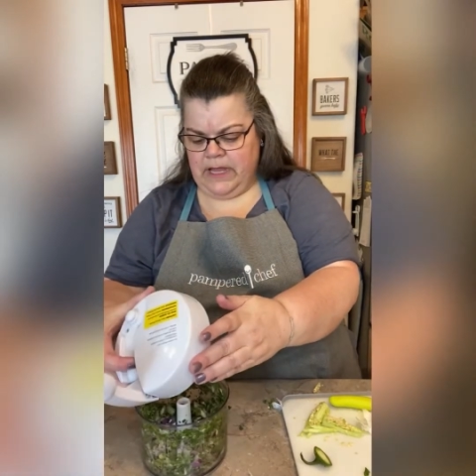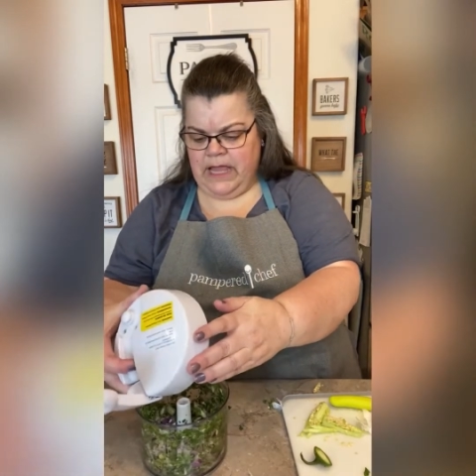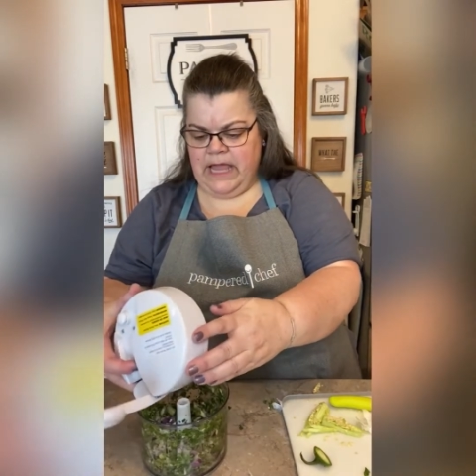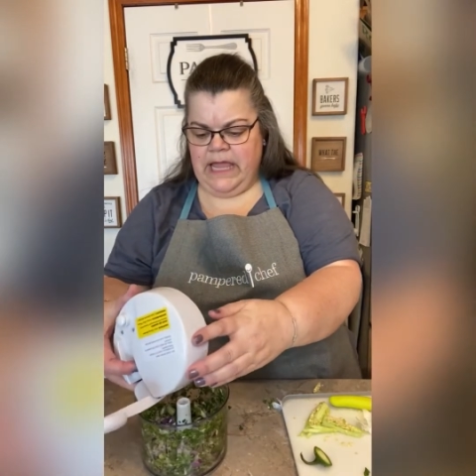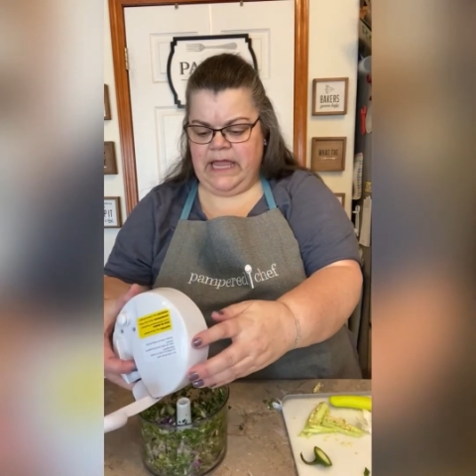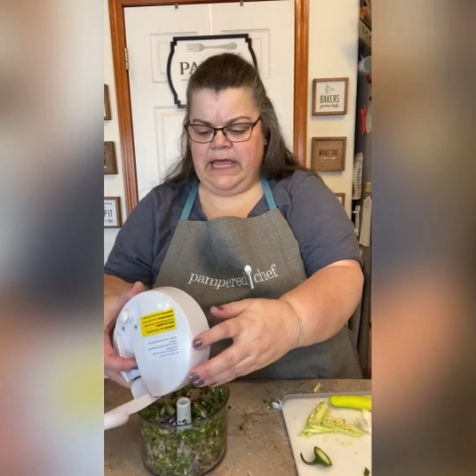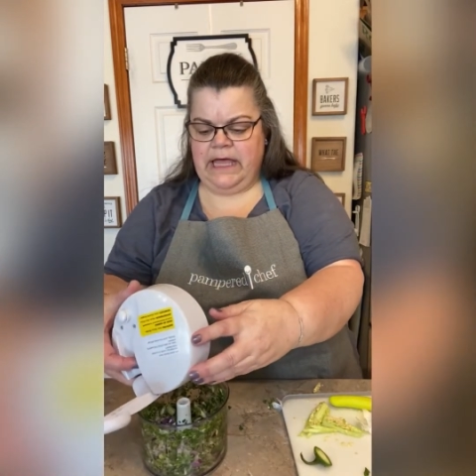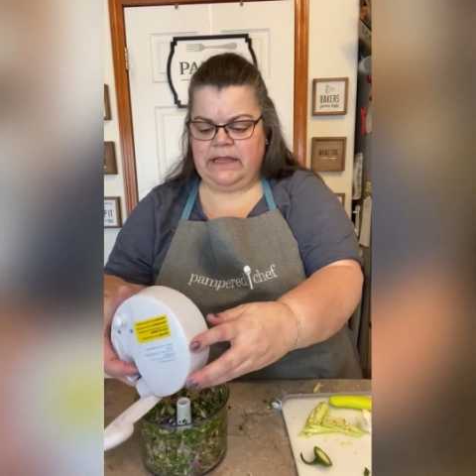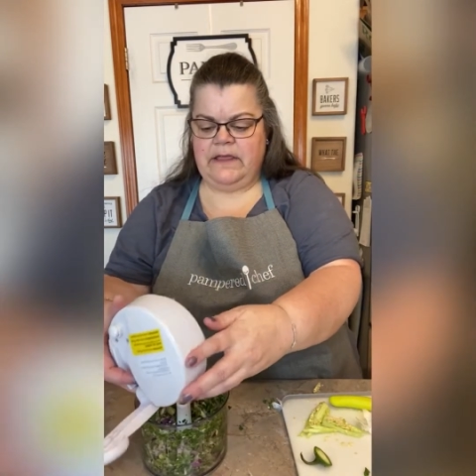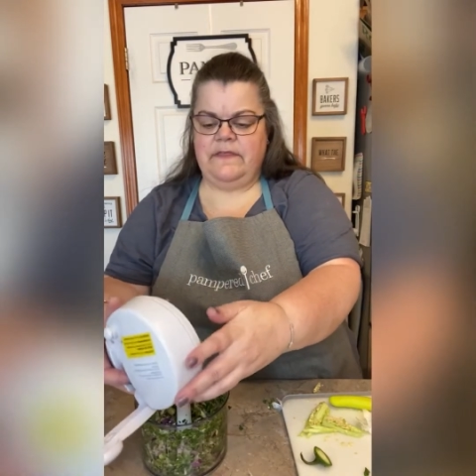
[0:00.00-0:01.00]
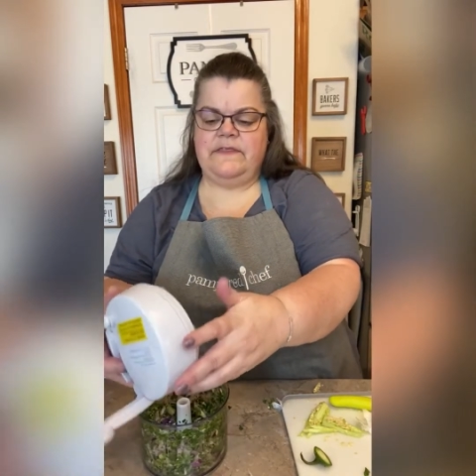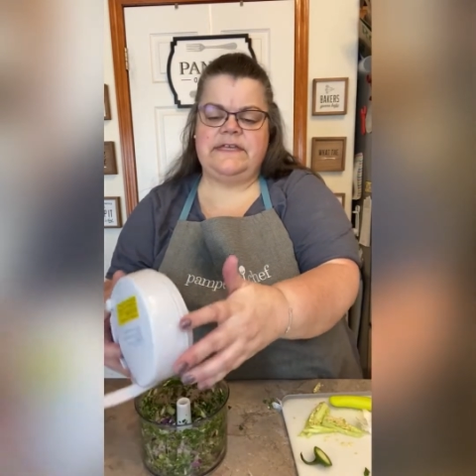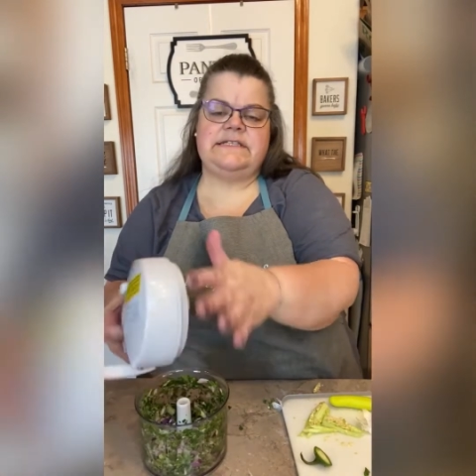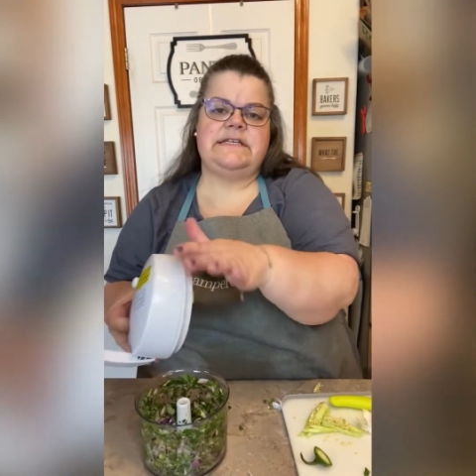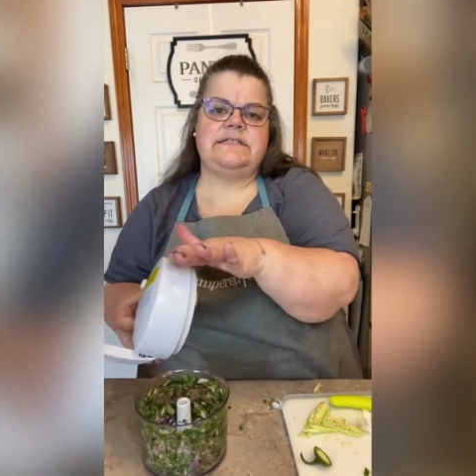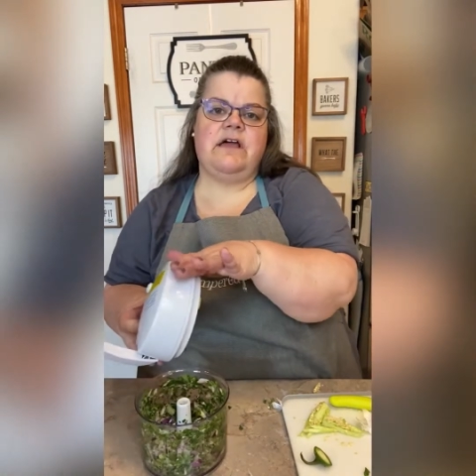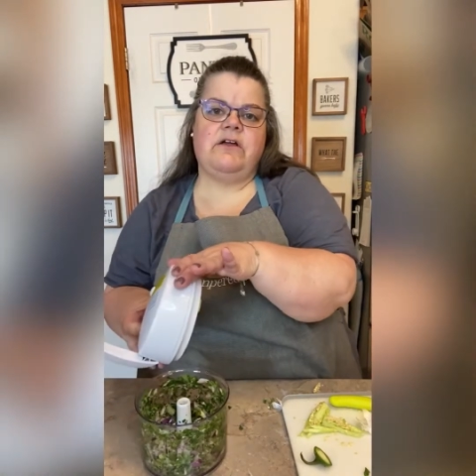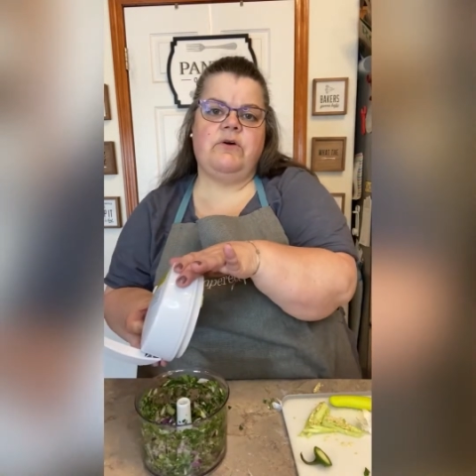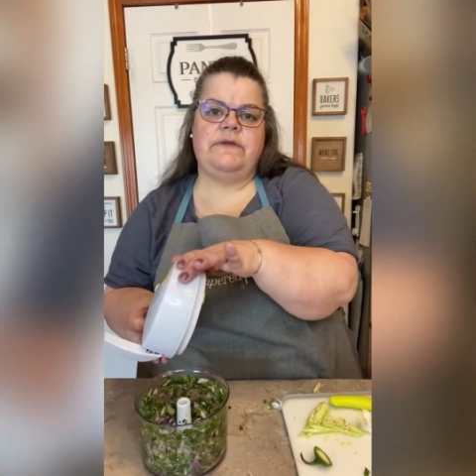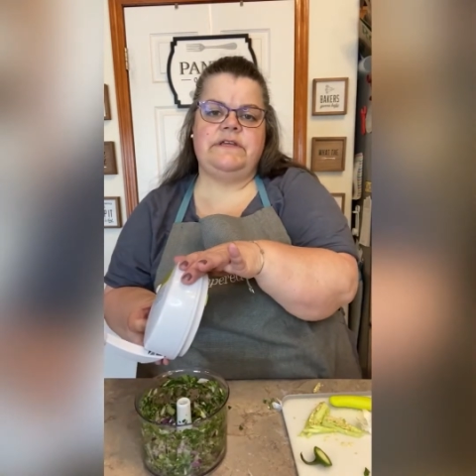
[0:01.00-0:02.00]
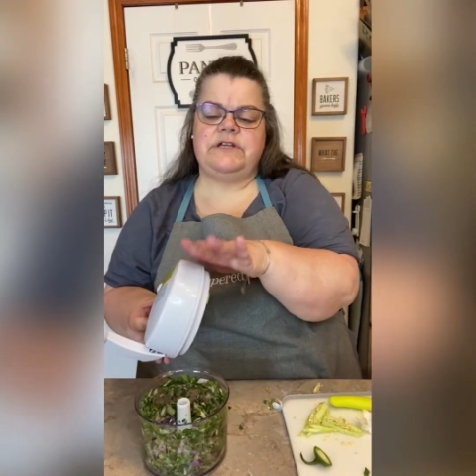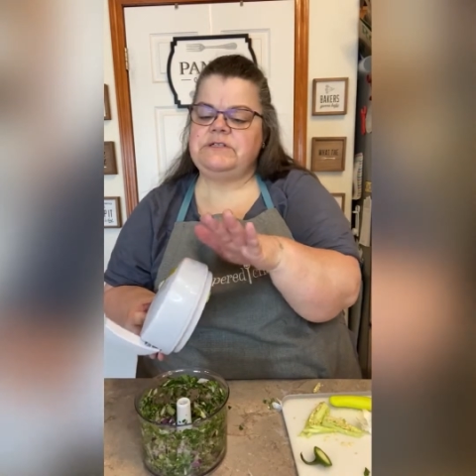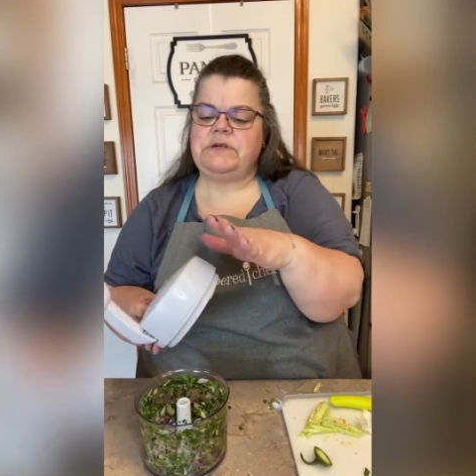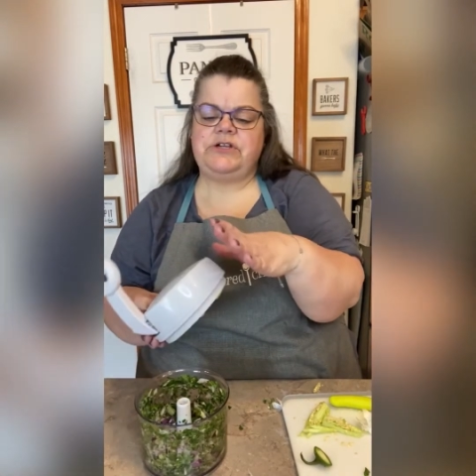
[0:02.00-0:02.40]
And this does not go in the dishwasher.